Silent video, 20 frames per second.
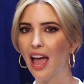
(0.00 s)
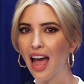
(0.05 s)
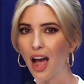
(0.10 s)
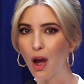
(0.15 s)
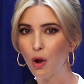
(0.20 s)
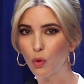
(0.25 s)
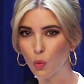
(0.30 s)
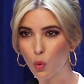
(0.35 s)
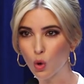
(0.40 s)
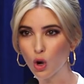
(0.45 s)

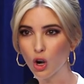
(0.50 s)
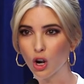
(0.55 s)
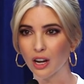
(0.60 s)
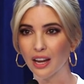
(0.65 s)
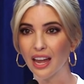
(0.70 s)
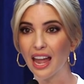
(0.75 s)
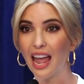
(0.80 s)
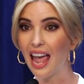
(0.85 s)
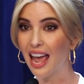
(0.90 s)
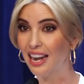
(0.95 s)

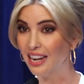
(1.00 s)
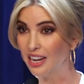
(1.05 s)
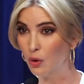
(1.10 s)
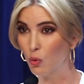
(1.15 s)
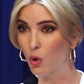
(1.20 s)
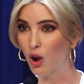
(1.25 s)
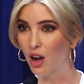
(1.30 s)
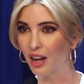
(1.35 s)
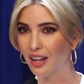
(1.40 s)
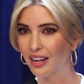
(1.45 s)
outwork
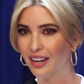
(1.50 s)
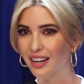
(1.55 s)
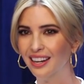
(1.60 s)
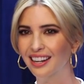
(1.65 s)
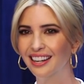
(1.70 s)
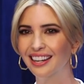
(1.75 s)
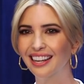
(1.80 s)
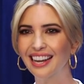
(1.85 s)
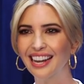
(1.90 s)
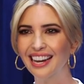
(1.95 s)
anyone
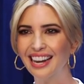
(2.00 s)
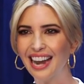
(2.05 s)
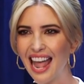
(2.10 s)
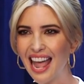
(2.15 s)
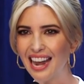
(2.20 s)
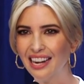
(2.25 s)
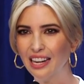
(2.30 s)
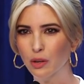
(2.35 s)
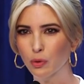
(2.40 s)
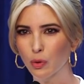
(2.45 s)
in
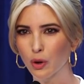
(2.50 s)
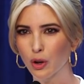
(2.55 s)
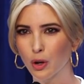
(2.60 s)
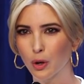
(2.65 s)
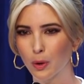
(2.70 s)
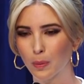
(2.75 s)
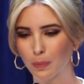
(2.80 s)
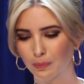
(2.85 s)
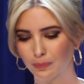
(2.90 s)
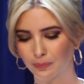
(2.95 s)
any
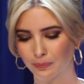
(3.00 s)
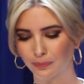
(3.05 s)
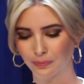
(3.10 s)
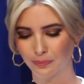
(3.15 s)
room.